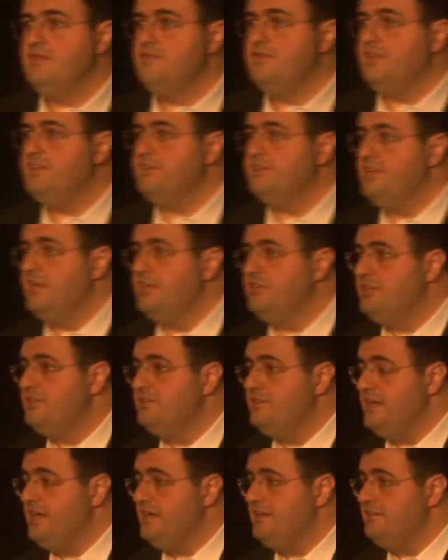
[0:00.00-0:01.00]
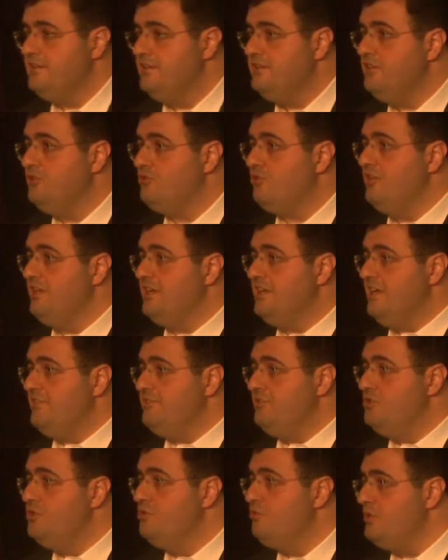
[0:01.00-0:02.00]
they didn't only
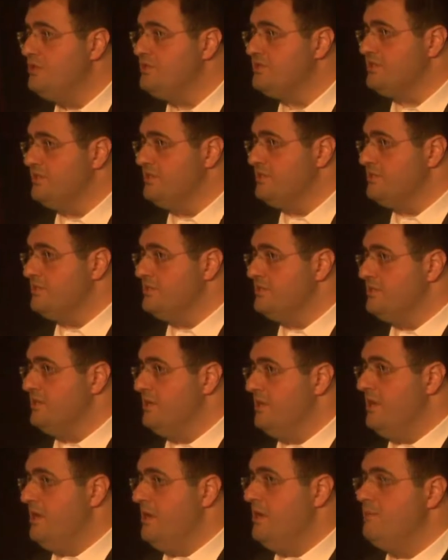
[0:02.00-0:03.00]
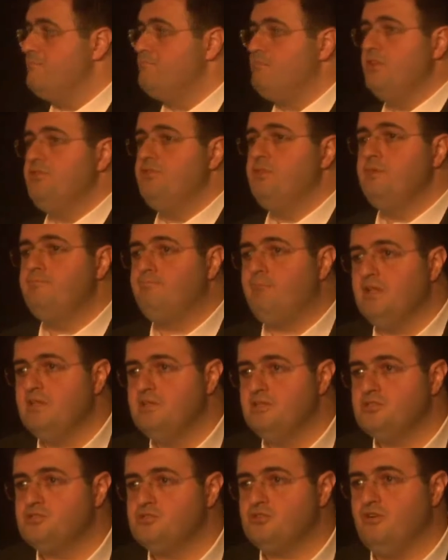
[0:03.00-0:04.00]
get the nuances, but the
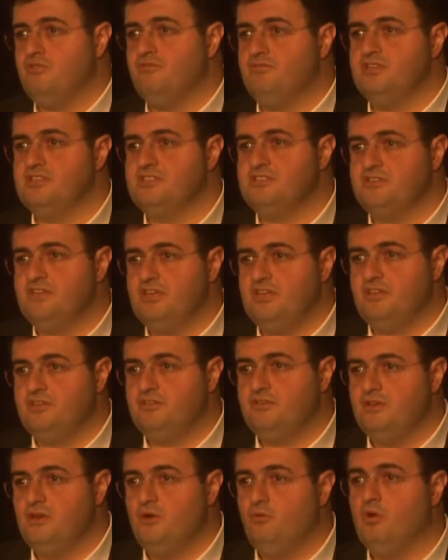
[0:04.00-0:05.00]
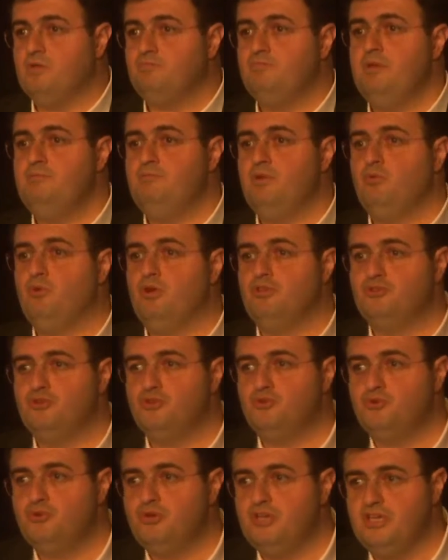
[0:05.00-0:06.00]
pulse of the street, what people
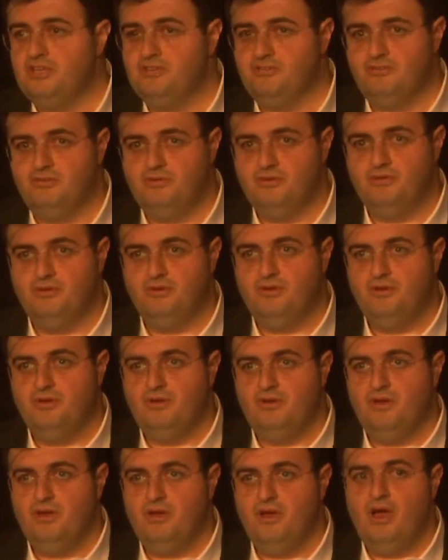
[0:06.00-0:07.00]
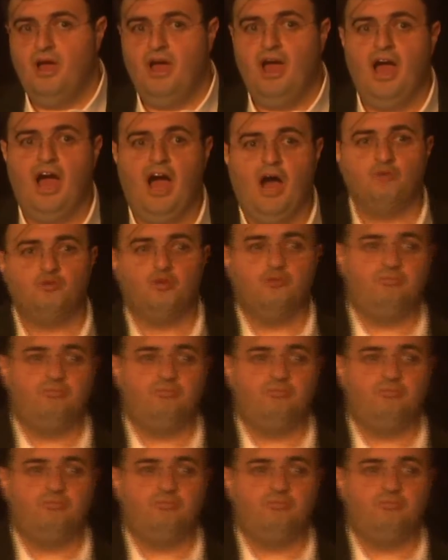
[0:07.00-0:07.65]
wanted to read, how to